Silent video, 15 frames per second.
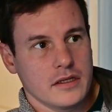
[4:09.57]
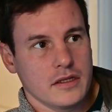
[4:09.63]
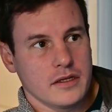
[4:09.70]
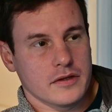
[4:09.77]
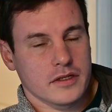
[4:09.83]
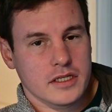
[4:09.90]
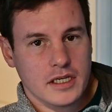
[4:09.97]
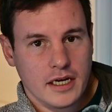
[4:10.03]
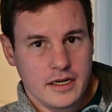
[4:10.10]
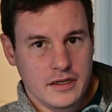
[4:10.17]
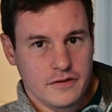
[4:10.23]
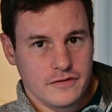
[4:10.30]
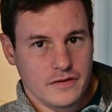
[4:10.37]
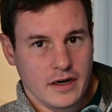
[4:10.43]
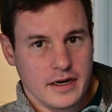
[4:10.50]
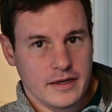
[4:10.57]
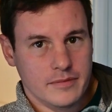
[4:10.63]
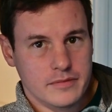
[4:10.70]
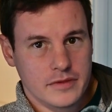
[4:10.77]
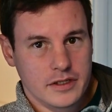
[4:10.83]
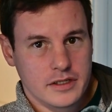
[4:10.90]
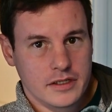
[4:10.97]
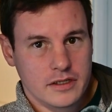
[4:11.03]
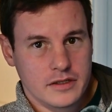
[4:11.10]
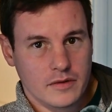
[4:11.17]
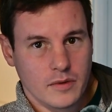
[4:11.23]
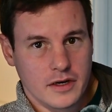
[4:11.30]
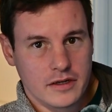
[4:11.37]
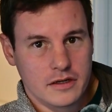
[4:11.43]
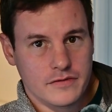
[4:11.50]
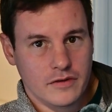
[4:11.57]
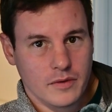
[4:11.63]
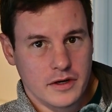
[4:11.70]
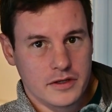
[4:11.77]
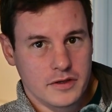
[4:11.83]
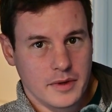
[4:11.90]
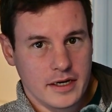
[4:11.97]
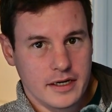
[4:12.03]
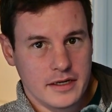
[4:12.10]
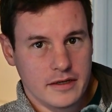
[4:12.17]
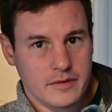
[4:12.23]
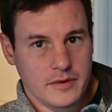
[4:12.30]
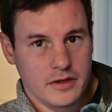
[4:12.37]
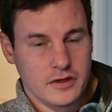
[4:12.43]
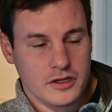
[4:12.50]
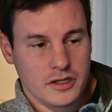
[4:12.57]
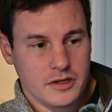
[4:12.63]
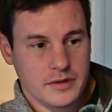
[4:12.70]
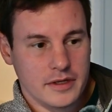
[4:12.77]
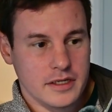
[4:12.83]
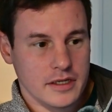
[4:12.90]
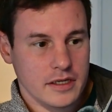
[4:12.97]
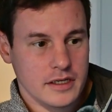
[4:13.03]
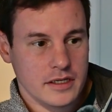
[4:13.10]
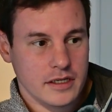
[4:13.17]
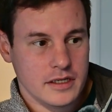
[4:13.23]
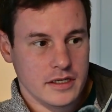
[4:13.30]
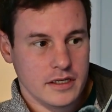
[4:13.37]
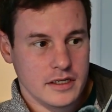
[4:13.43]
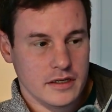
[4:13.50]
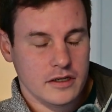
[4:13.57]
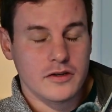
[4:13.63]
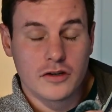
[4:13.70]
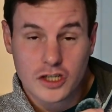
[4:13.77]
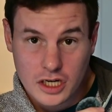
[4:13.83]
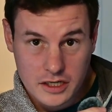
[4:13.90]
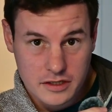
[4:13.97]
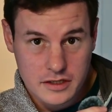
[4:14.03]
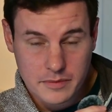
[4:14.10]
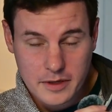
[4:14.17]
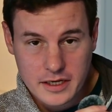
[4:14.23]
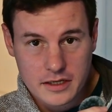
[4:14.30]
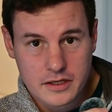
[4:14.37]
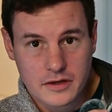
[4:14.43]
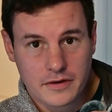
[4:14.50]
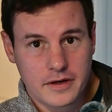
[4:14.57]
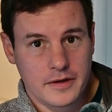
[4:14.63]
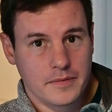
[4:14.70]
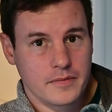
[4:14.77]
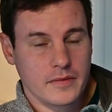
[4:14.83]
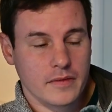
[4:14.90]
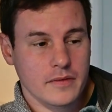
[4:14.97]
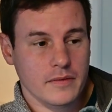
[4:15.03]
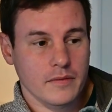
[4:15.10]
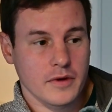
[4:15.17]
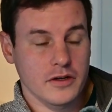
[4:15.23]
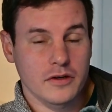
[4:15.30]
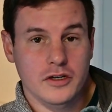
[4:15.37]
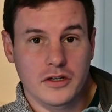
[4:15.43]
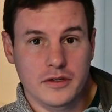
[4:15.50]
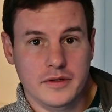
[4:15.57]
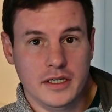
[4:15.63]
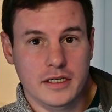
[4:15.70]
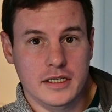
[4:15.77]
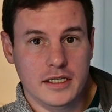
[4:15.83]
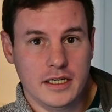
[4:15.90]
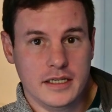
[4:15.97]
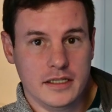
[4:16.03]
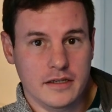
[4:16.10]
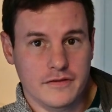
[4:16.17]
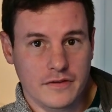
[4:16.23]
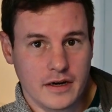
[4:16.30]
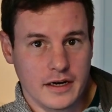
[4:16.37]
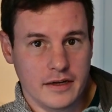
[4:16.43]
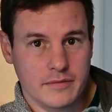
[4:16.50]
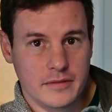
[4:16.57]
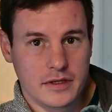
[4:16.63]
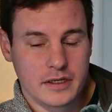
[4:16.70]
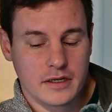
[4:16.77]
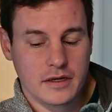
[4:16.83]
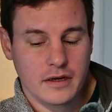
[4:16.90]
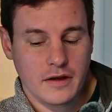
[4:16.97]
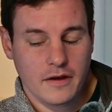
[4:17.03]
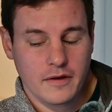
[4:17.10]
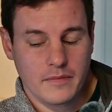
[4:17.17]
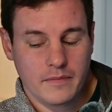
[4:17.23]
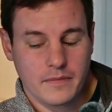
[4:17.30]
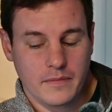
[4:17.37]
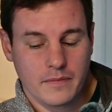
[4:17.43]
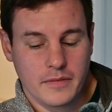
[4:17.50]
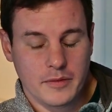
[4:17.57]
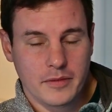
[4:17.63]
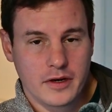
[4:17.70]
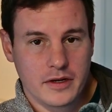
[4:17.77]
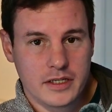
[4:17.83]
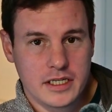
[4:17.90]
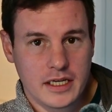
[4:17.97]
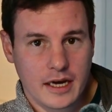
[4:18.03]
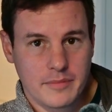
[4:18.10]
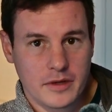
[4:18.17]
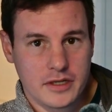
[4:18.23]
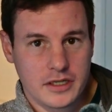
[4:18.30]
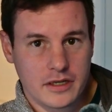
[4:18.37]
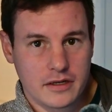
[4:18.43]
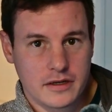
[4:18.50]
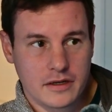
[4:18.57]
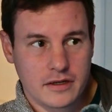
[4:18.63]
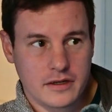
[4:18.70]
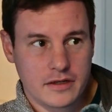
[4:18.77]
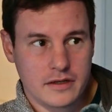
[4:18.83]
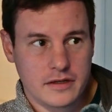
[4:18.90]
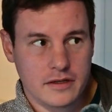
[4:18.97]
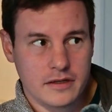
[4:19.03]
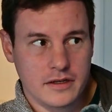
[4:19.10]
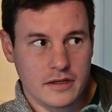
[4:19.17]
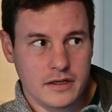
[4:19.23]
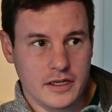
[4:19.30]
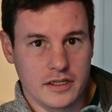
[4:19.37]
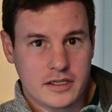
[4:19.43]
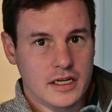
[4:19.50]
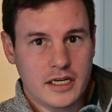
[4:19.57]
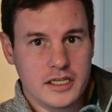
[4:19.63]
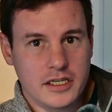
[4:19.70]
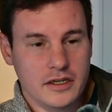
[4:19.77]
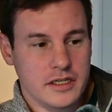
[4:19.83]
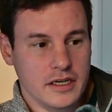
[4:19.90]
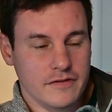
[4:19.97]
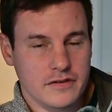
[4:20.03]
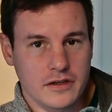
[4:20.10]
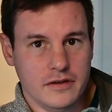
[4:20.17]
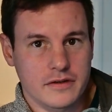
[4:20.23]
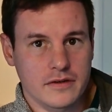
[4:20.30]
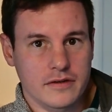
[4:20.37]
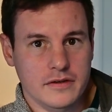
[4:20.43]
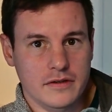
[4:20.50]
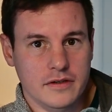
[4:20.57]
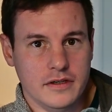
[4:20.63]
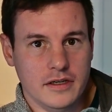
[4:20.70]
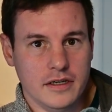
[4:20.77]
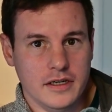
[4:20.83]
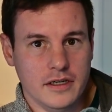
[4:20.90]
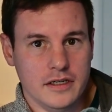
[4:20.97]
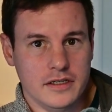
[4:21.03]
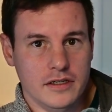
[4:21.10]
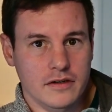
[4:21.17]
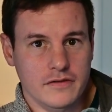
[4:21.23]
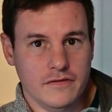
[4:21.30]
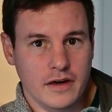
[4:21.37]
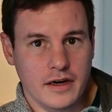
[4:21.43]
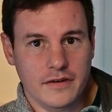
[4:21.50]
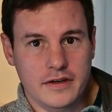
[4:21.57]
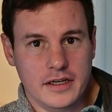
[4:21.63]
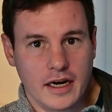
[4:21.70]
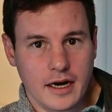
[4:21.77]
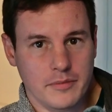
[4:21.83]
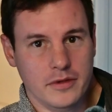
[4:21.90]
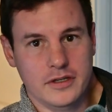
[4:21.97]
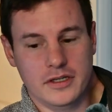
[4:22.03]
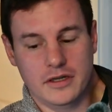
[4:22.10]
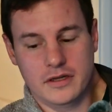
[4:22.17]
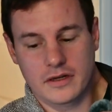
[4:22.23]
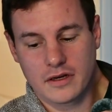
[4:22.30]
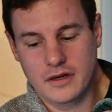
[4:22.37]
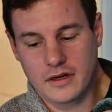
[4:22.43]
you set your frames to 1/120 when you're shooting, your shutter speed, when you're shooting 60 frames. But because the aperture, it's literally just f2. It's not a varied aperture.